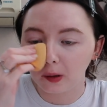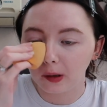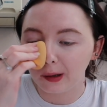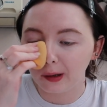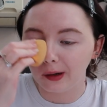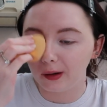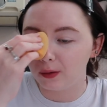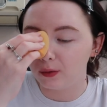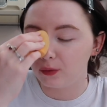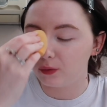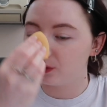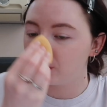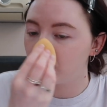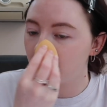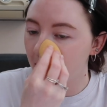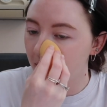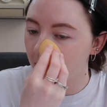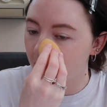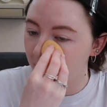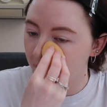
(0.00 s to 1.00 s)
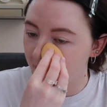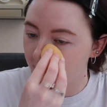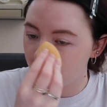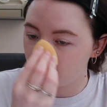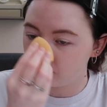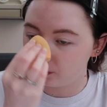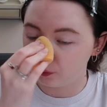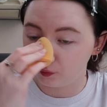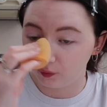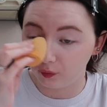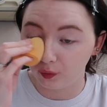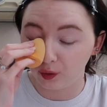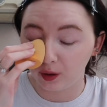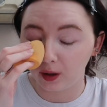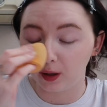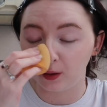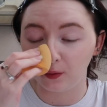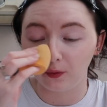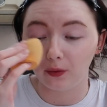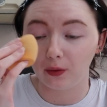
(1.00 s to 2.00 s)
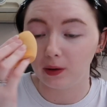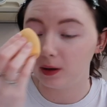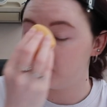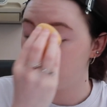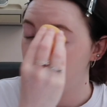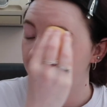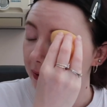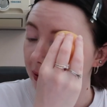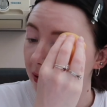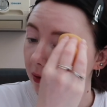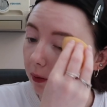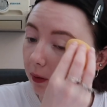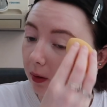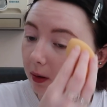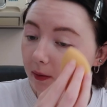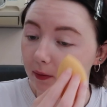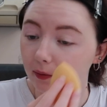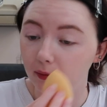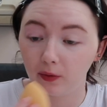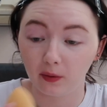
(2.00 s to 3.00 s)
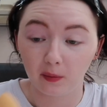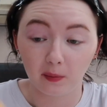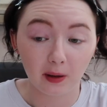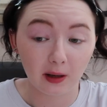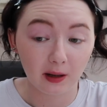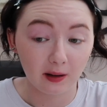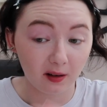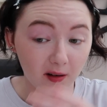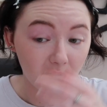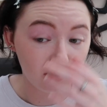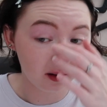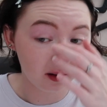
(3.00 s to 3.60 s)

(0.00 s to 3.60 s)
really pale. And for me